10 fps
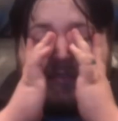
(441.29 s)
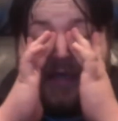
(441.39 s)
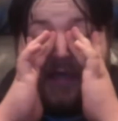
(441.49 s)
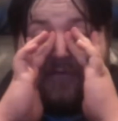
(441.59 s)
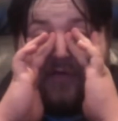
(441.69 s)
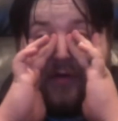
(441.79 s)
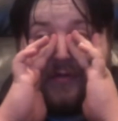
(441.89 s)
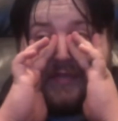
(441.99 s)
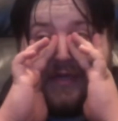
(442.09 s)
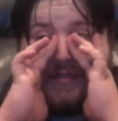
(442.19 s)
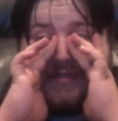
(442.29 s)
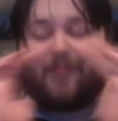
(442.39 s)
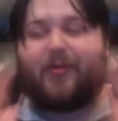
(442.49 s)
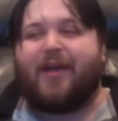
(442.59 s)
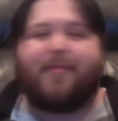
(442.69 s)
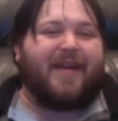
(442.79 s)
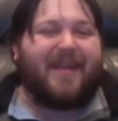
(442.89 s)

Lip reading: I have notes on it somewhere, but